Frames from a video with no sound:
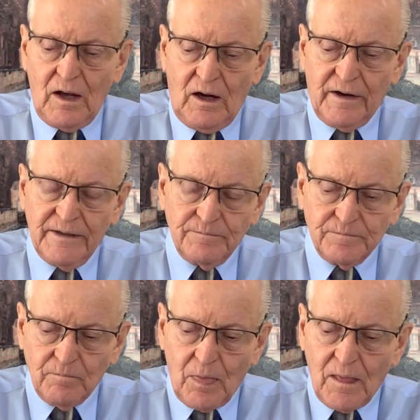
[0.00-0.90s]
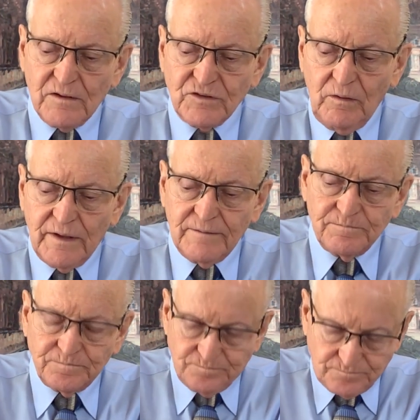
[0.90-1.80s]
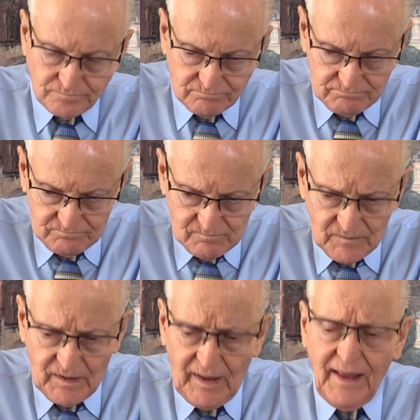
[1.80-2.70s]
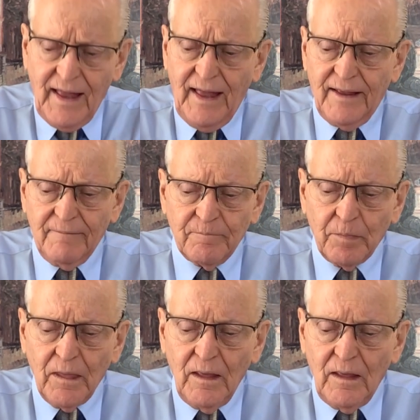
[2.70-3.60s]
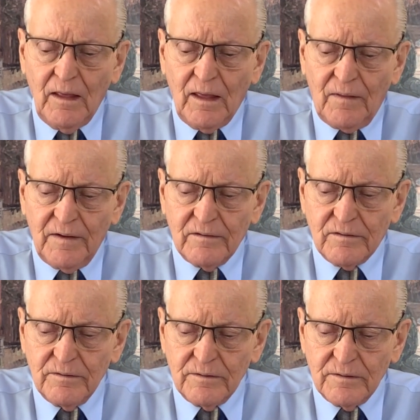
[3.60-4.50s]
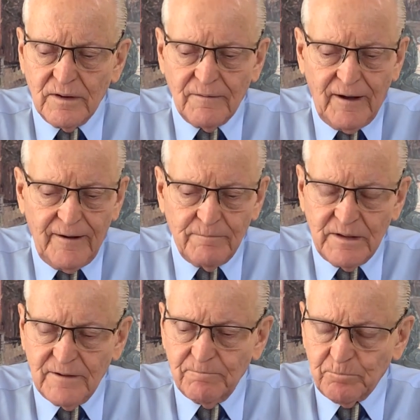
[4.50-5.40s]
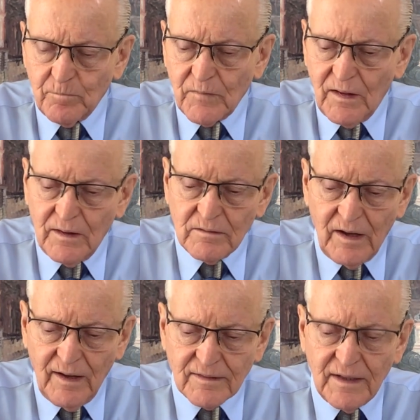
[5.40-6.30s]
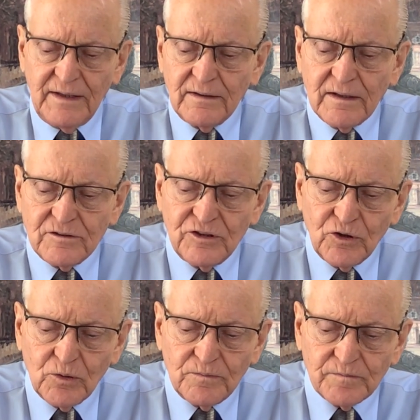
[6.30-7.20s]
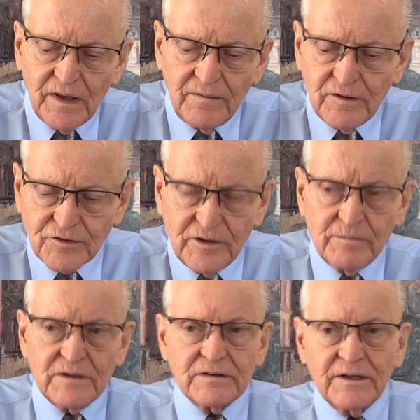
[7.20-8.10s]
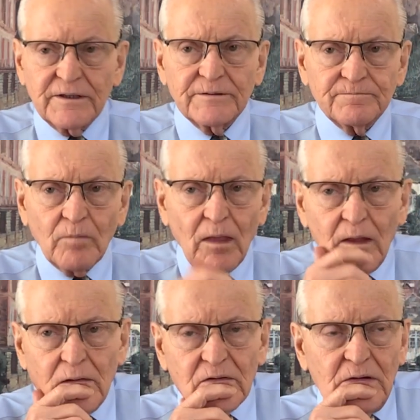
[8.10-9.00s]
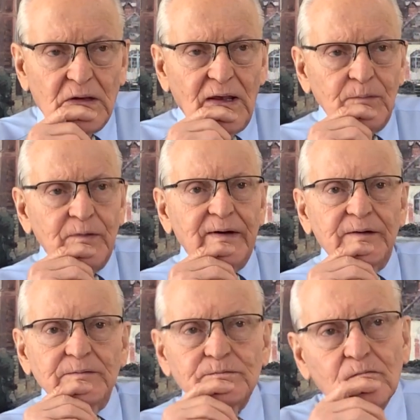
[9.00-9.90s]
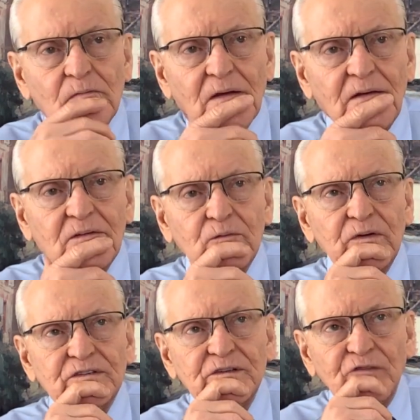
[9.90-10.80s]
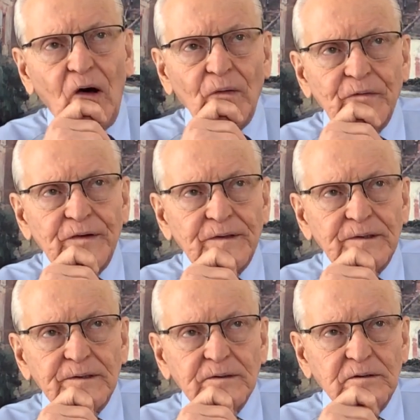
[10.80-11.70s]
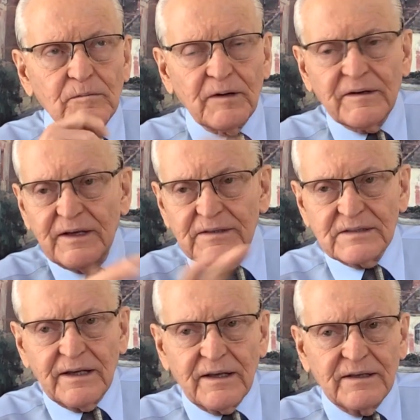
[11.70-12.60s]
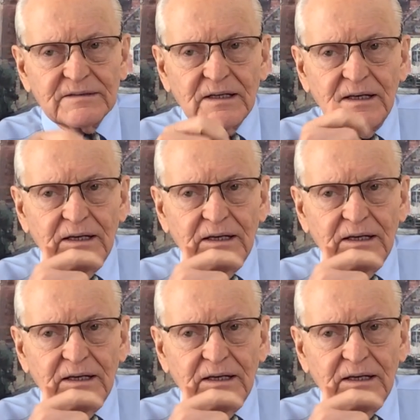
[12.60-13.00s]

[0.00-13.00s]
All right. So then, AA. And these two, I mean, Kathleen then, you know, in the treatment center, she came down and was involved in a couple of days, I guess.